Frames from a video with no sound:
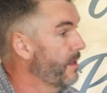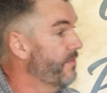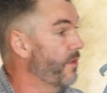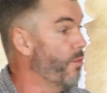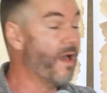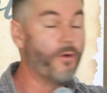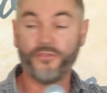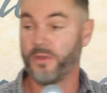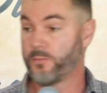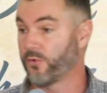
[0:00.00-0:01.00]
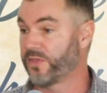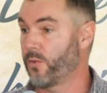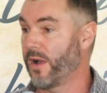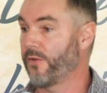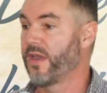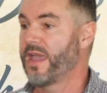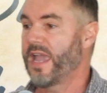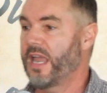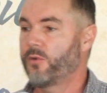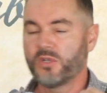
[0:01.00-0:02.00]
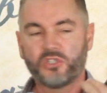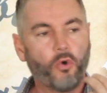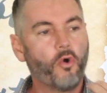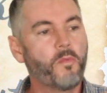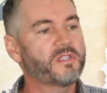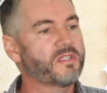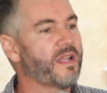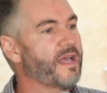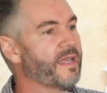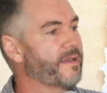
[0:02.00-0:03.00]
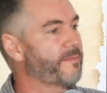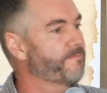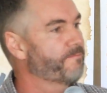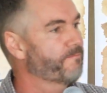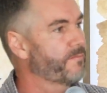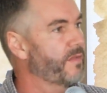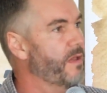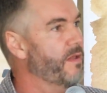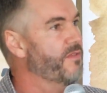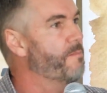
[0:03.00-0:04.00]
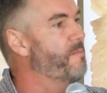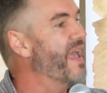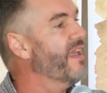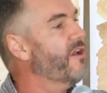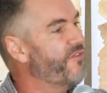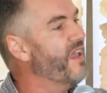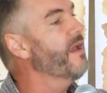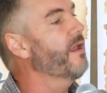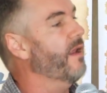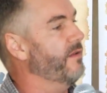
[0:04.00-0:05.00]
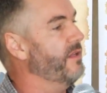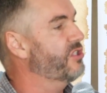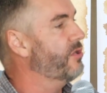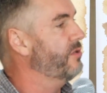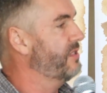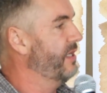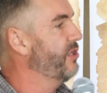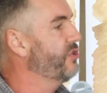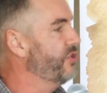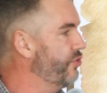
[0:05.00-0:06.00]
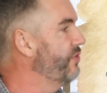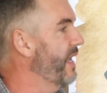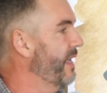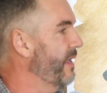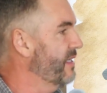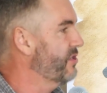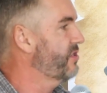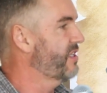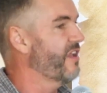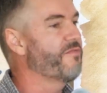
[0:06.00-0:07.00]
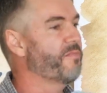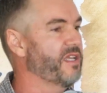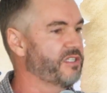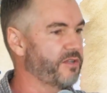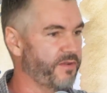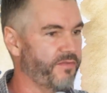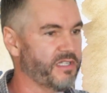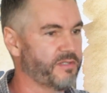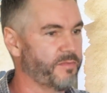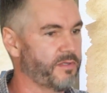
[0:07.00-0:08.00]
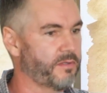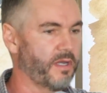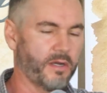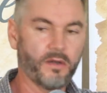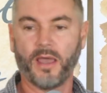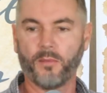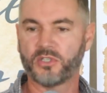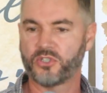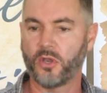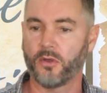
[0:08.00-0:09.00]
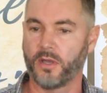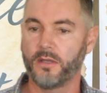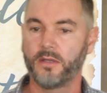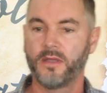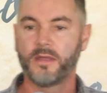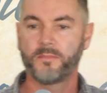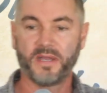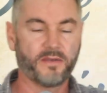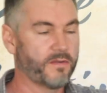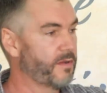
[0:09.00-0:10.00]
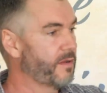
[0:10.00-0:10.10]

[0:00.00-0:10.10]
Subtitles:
The wealthy brought their wealth. It was almost like the Bank of England is considered today as a safe place of investment. I don't know how much longer, but